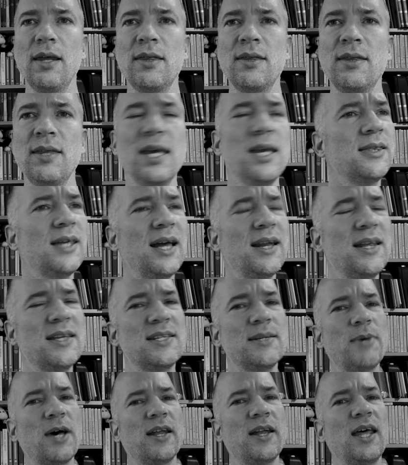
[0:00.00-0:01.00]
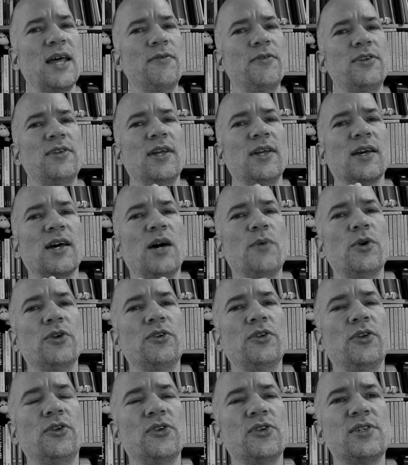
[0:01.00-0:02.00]
think that is about everything I
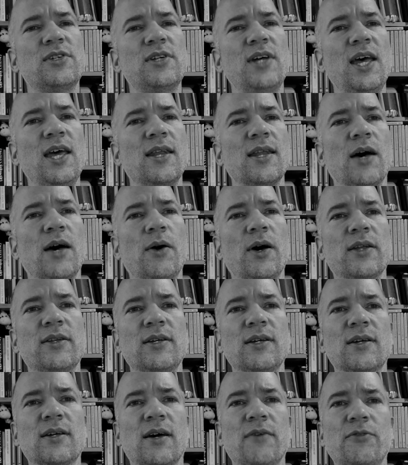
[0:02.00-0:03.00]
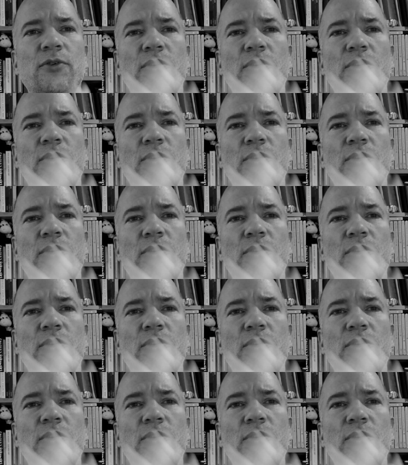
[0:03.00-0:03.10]
wanted to say now. I think I've